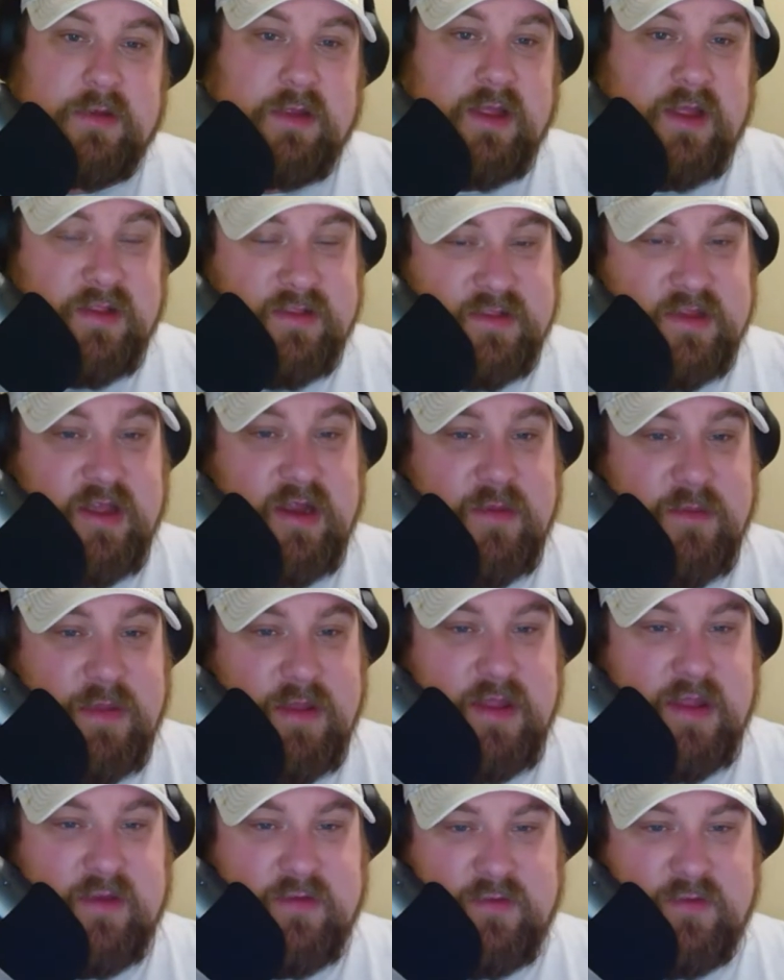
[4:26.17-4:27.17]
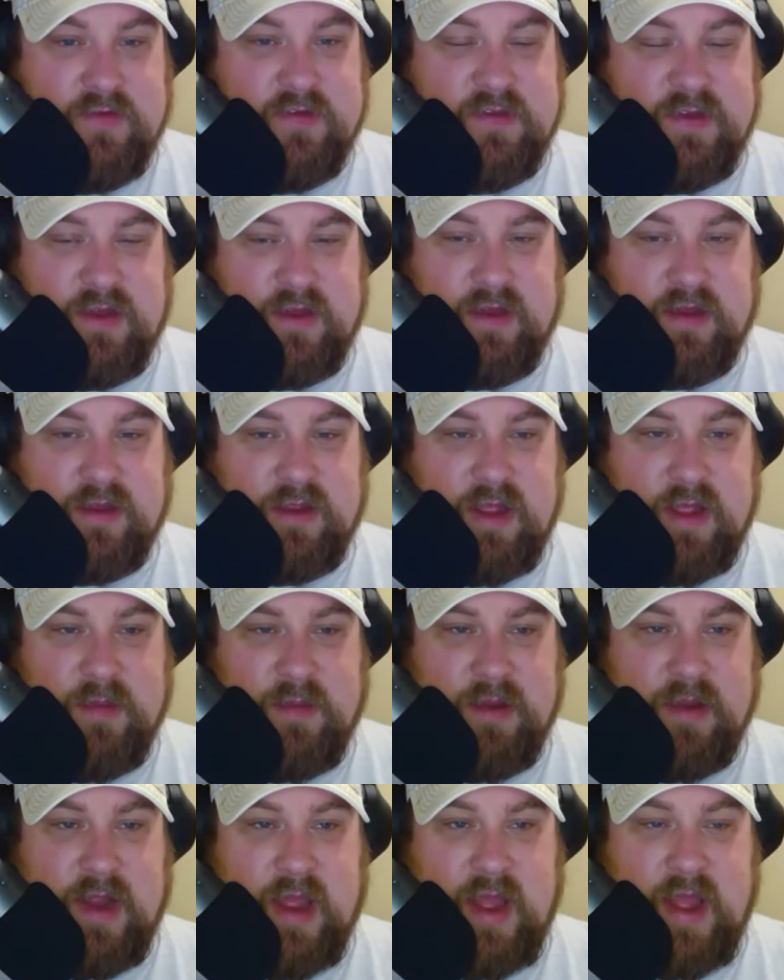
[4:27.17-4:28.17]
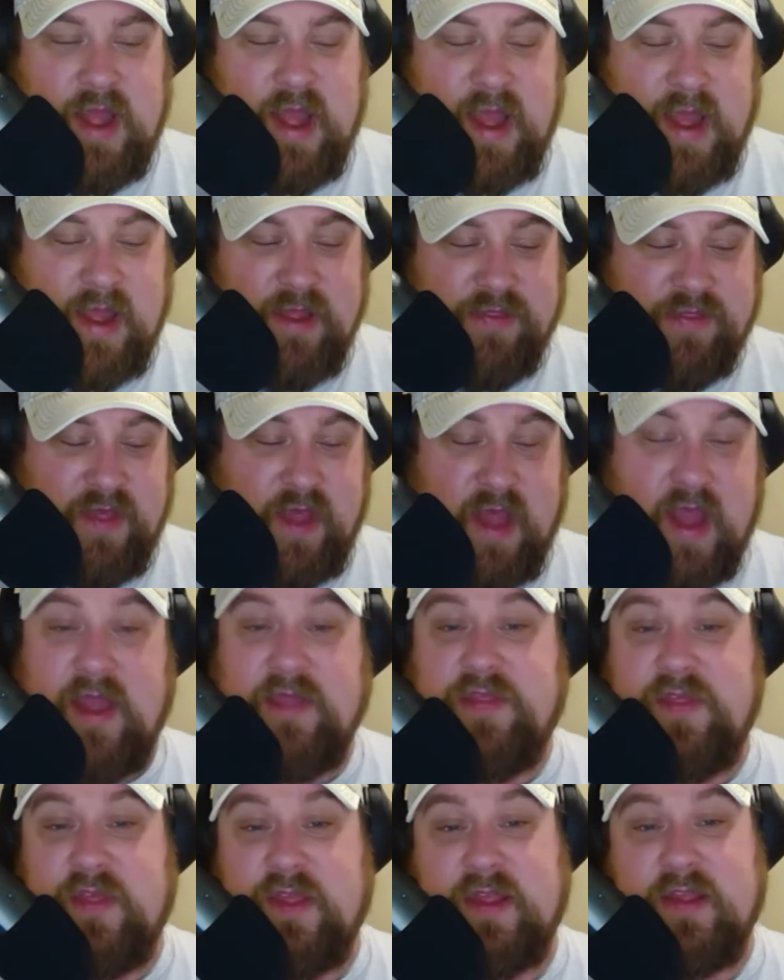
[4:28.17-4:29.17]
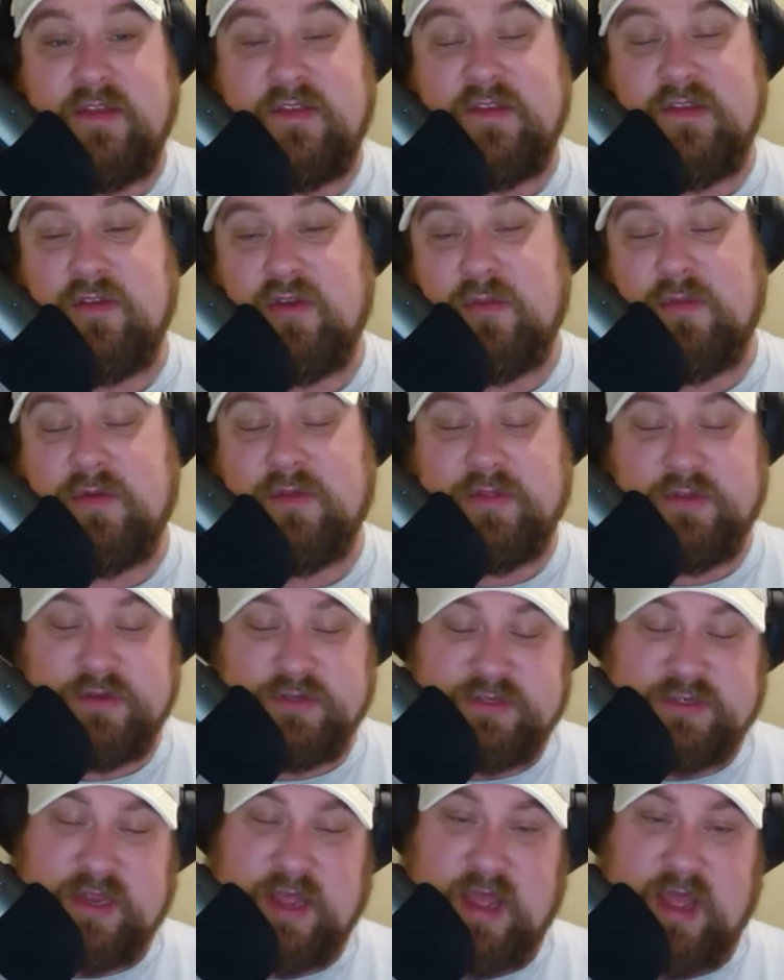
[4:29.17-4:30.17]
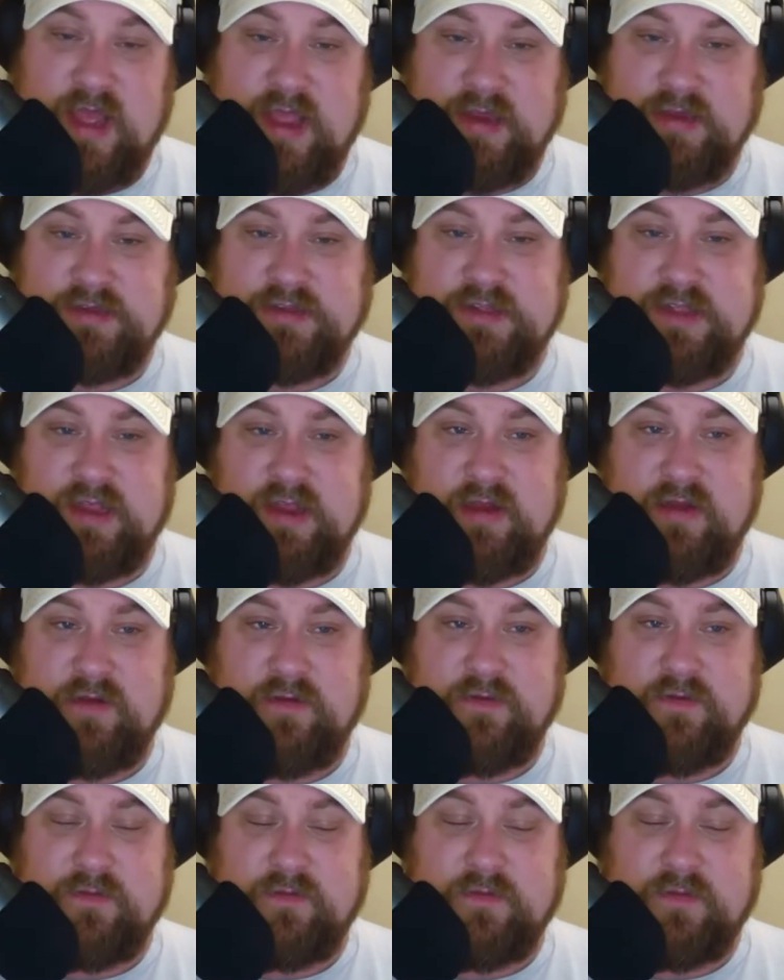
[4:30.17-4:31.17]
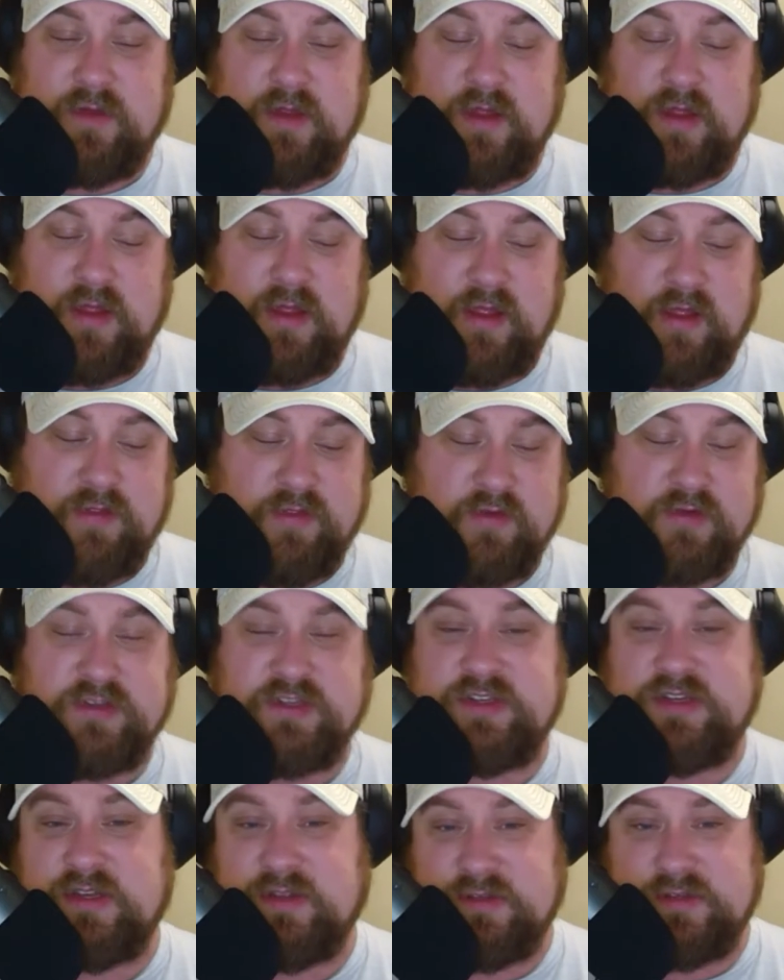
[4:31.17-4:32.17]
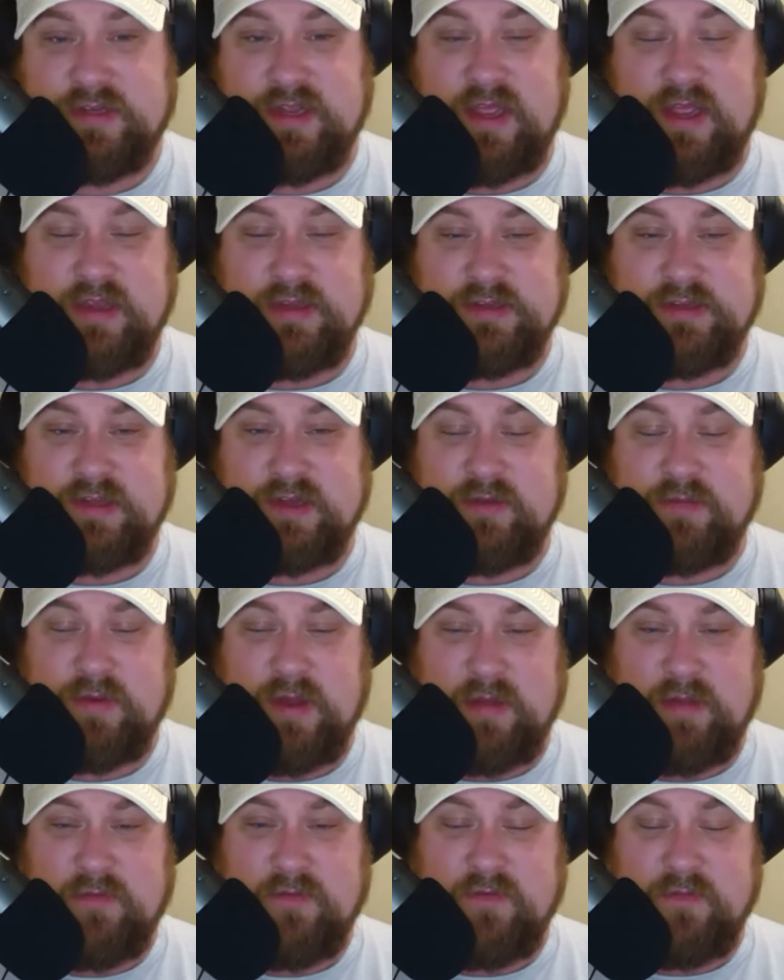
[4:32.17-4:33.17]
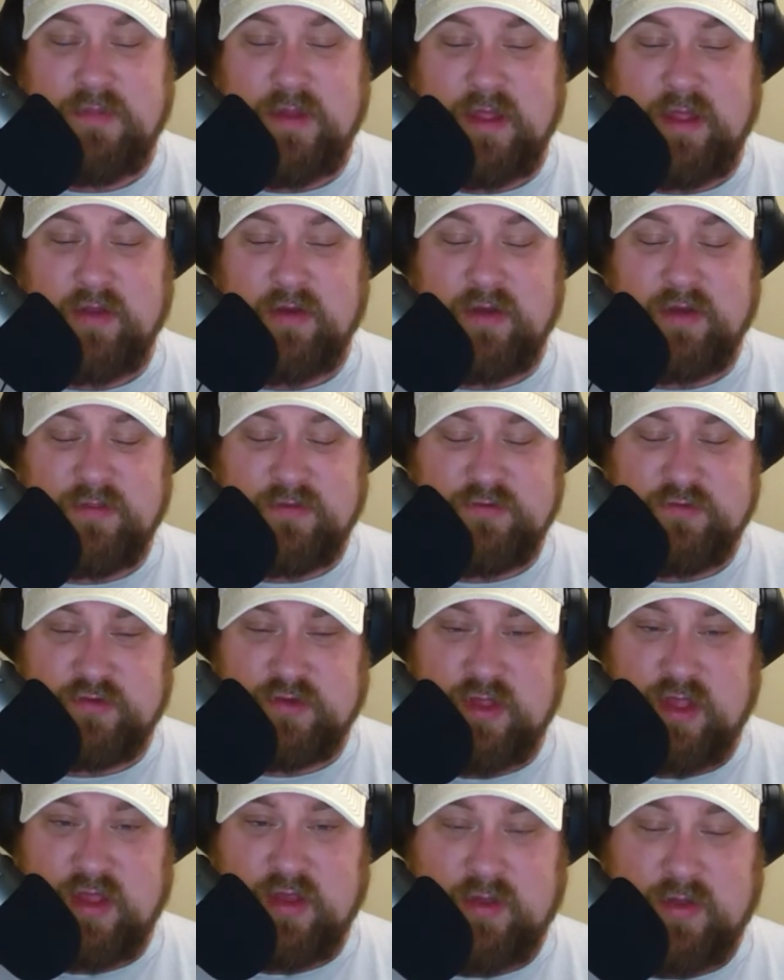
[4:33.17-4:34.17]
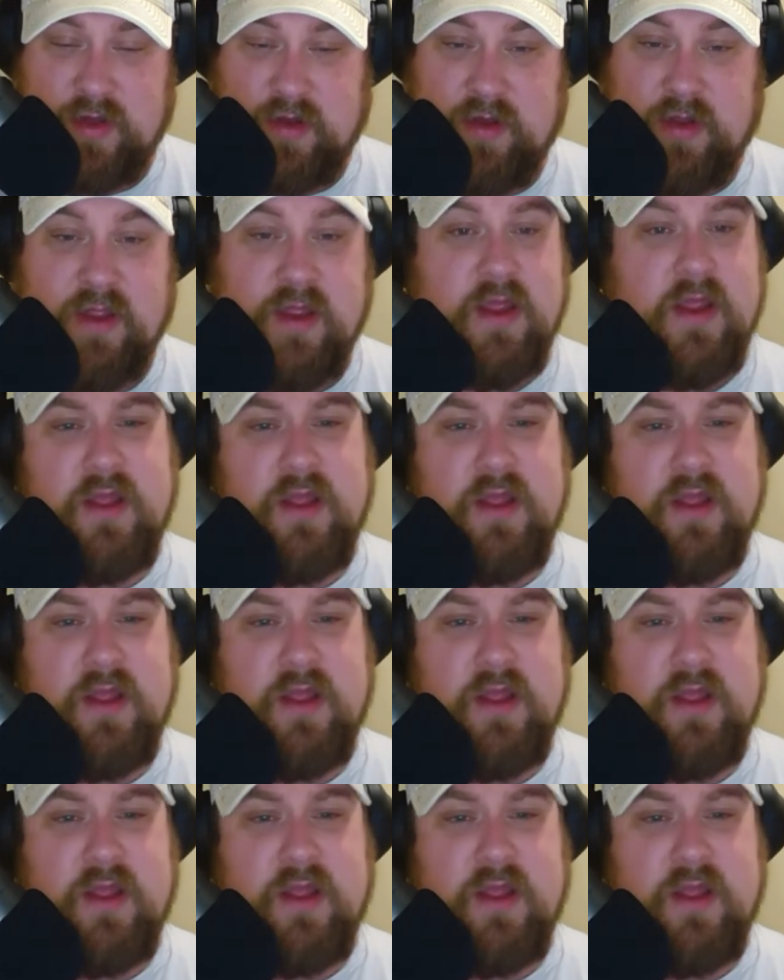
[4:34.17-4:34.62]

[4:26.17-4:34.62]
It's going to be interesting. I mean, I think it's doable. There's ties there. There's still ties there probably for Ballard in the Chicago area.